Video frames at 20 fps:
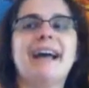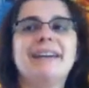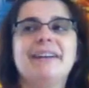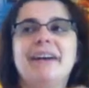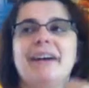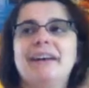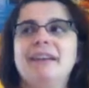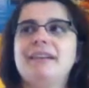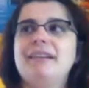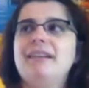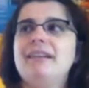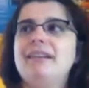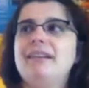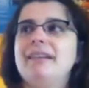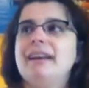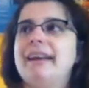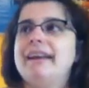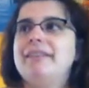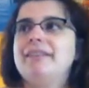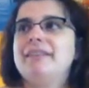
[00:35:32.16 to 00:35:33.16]

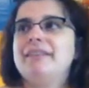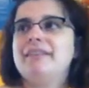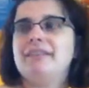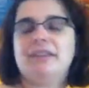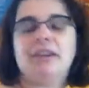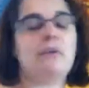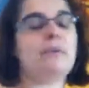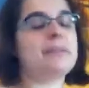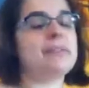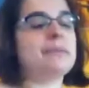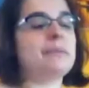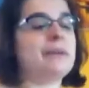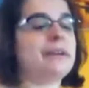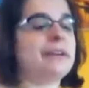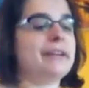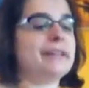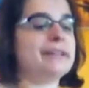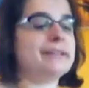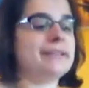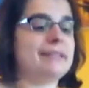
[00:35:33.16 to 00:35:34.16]
I don't even know what the
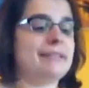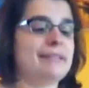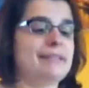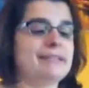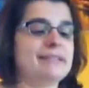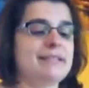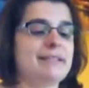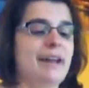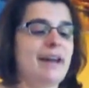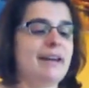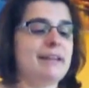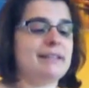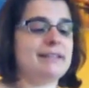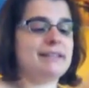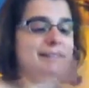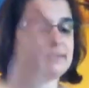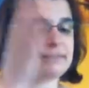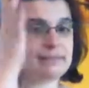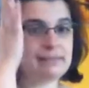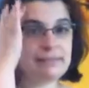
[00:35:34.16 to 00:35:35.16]
word is. It's
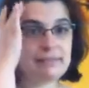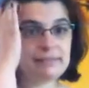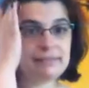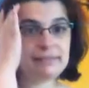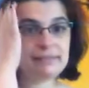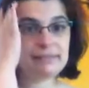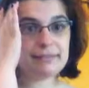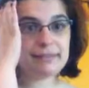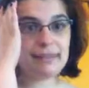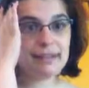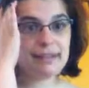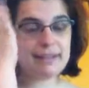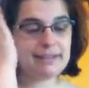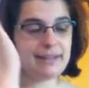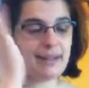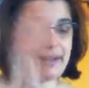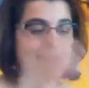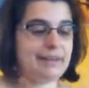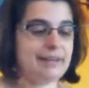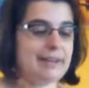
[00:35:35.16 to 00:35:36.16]
not
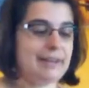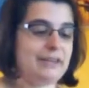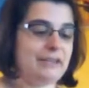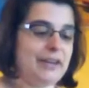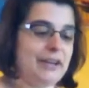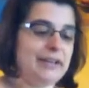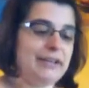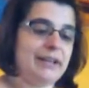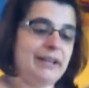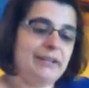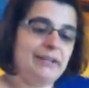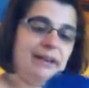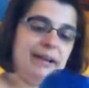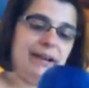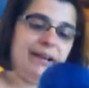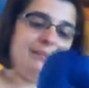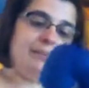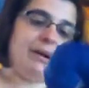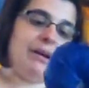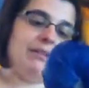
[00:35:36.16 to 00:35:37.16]
in here right now.
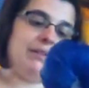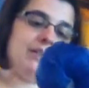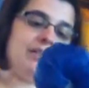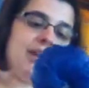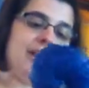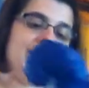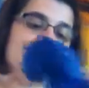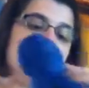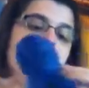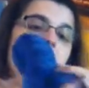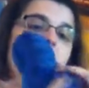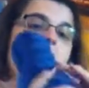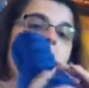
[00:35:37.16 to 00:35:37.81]
I apologize.